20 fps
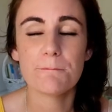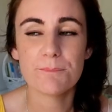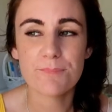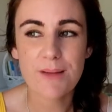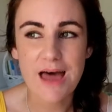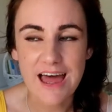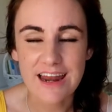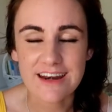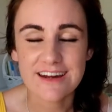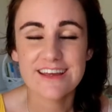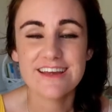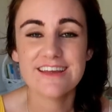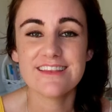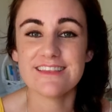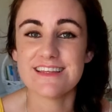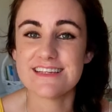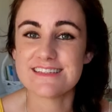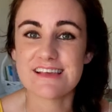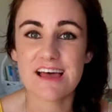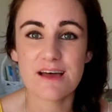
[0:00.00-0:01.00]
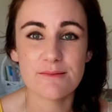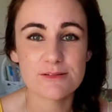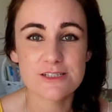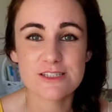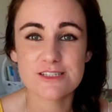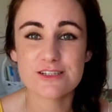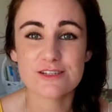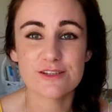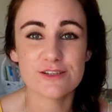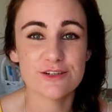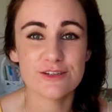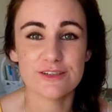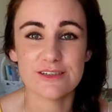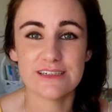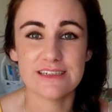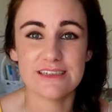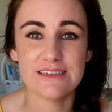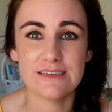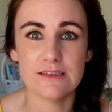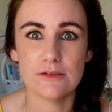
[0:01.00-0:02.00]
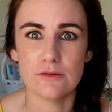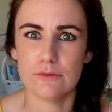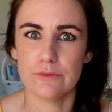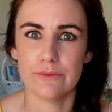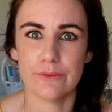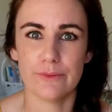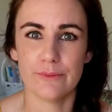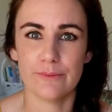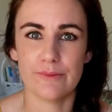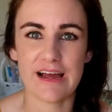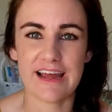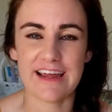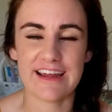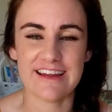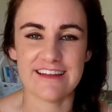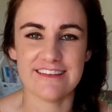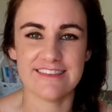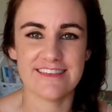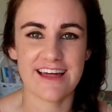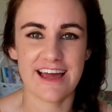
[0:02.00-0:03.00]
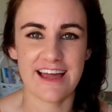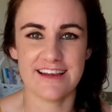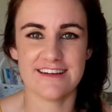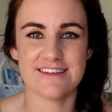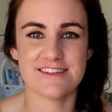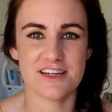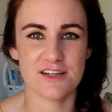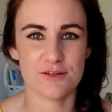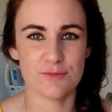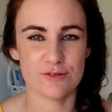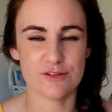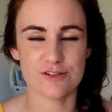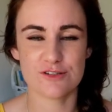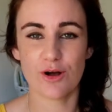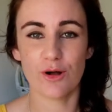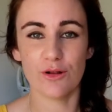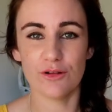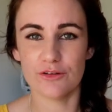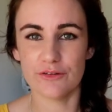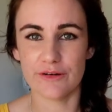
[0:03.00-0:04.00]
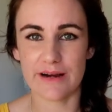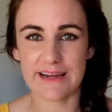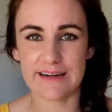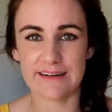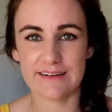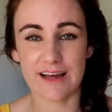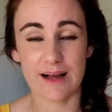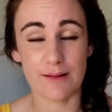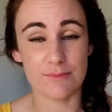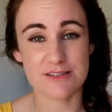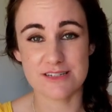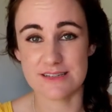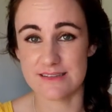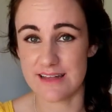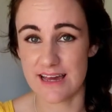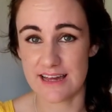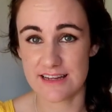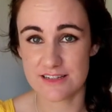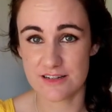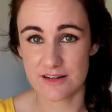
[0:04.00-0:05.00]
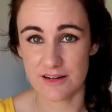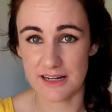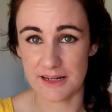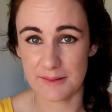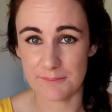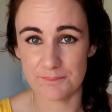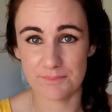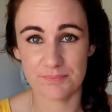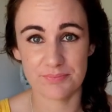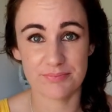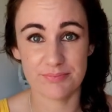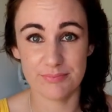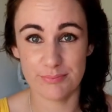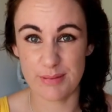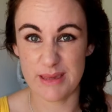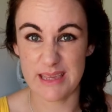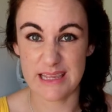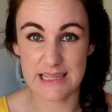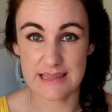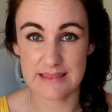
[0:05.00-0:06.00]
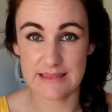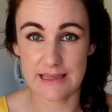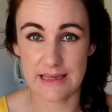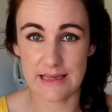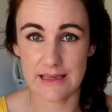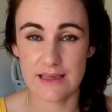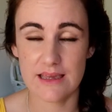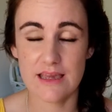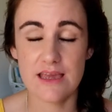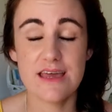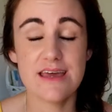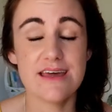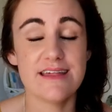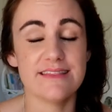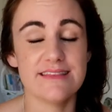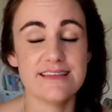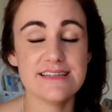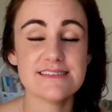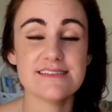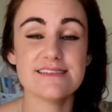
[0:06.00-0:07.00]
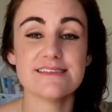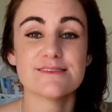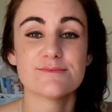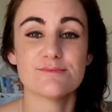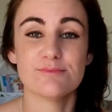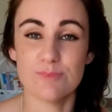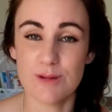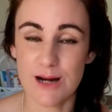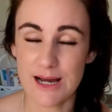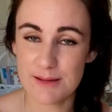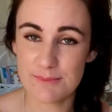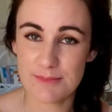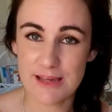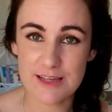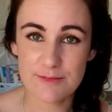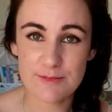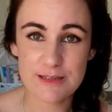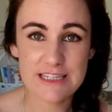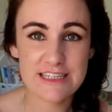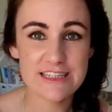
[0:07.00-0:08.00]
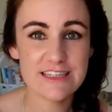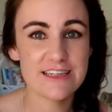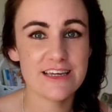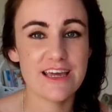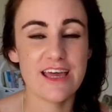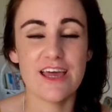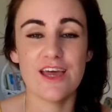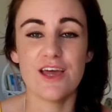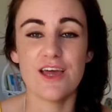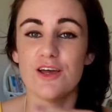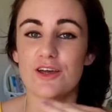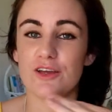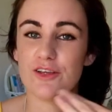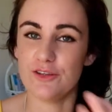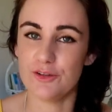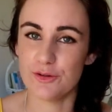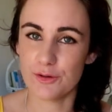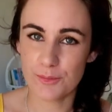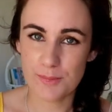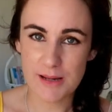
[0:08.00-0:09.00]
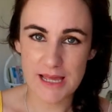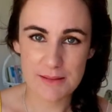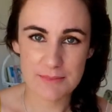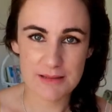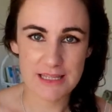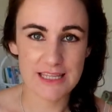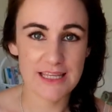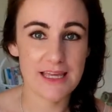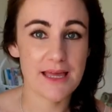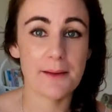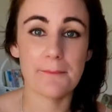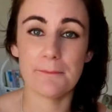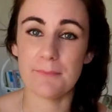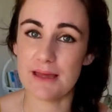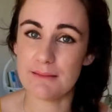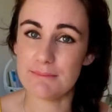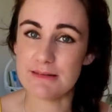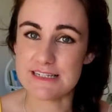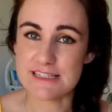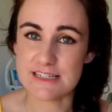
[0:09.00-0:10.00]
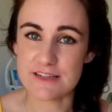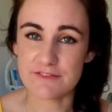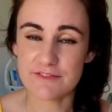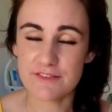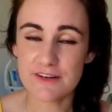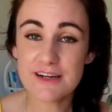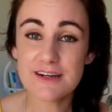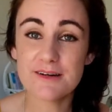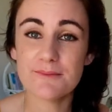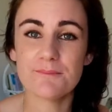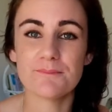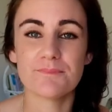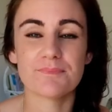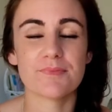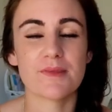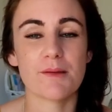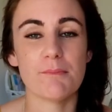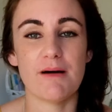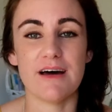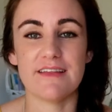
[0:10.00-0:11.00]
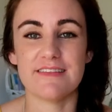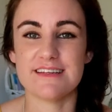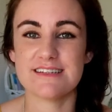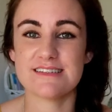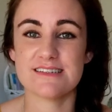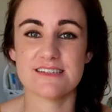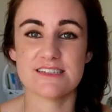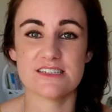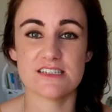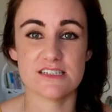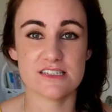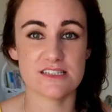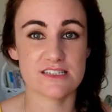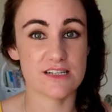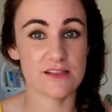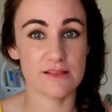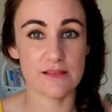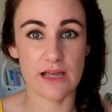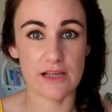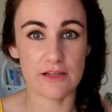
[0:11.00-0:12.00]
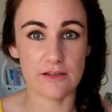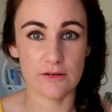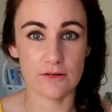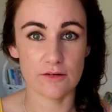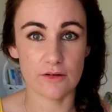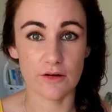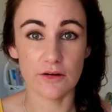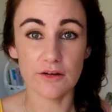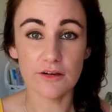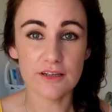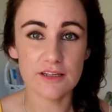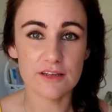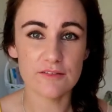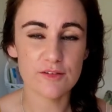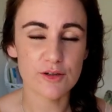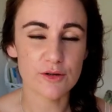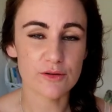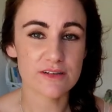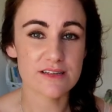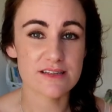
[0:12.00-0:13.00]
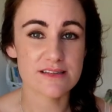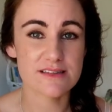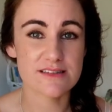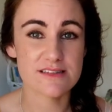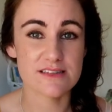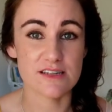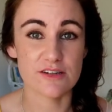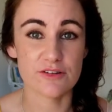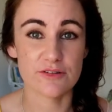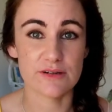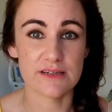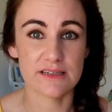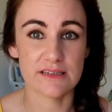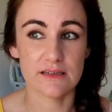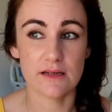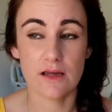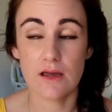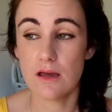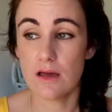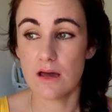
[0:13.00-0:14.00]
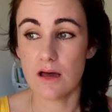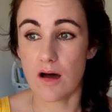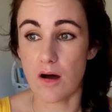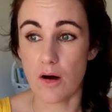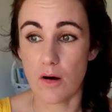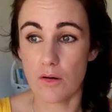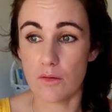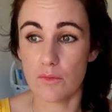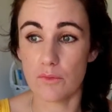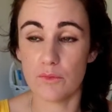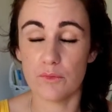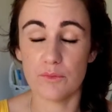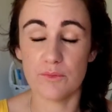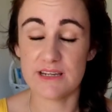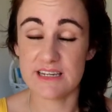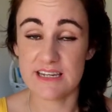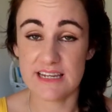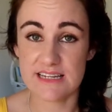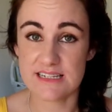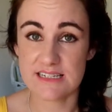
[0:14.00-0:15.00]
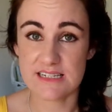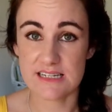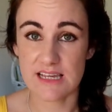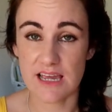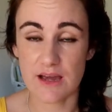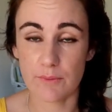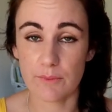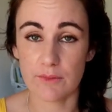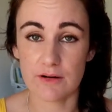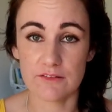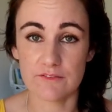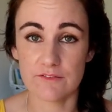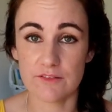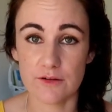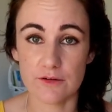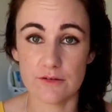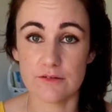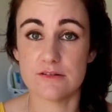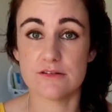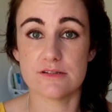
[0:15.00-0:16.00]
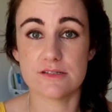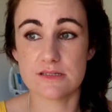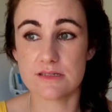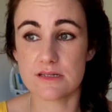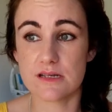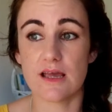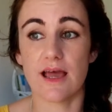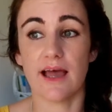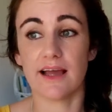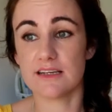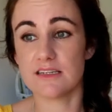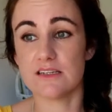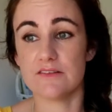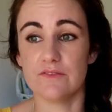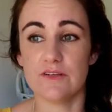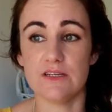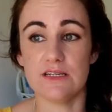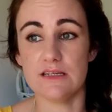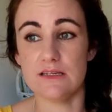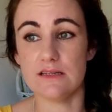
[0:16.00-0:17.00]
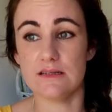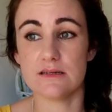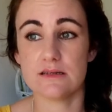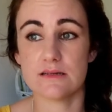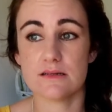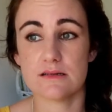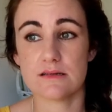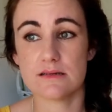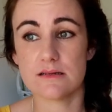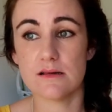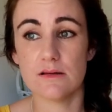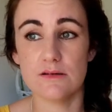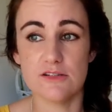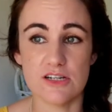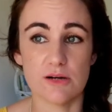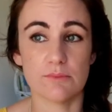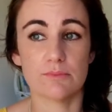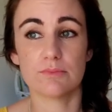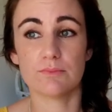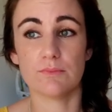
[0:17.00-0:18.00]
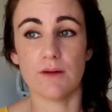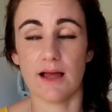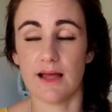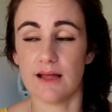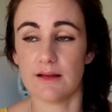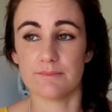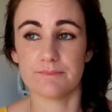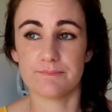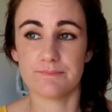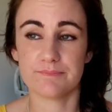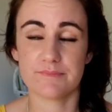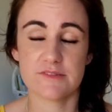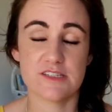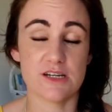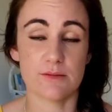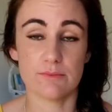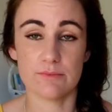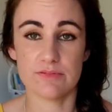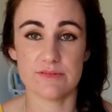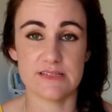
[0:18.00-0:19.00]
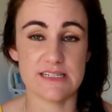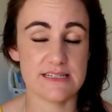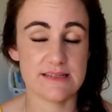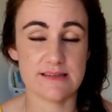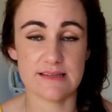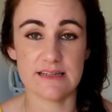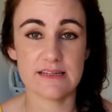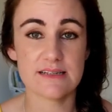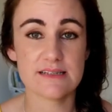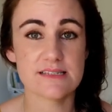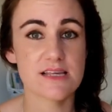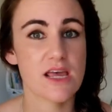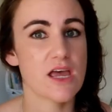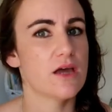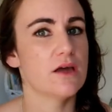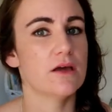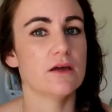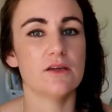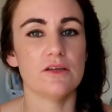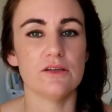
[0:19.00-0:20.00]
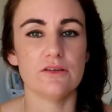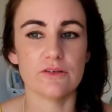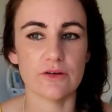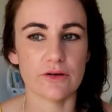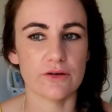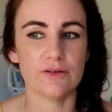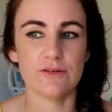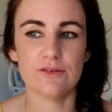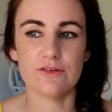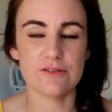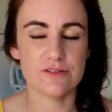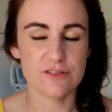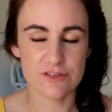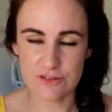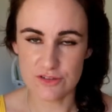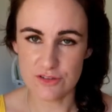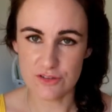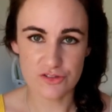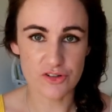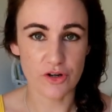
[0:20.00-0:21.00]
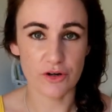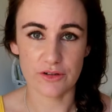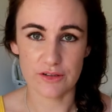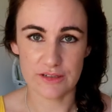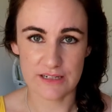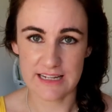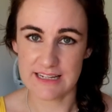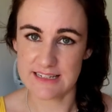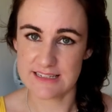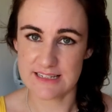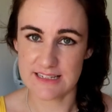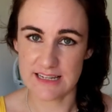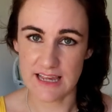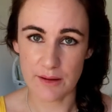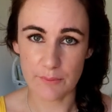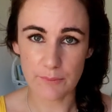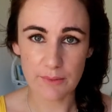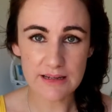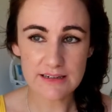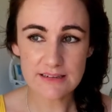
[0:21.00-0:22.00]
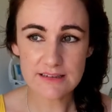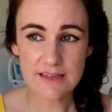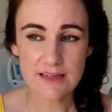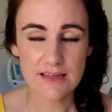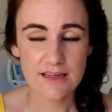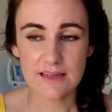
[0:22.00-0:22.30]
But there's absolutely no way that Jed would tolerate up to that time being in there. This is my baby. Your baby may be different, but this is just to let you know if you're considering, oh, we need to get one of those activity jumpy things. No, you don't need to get one.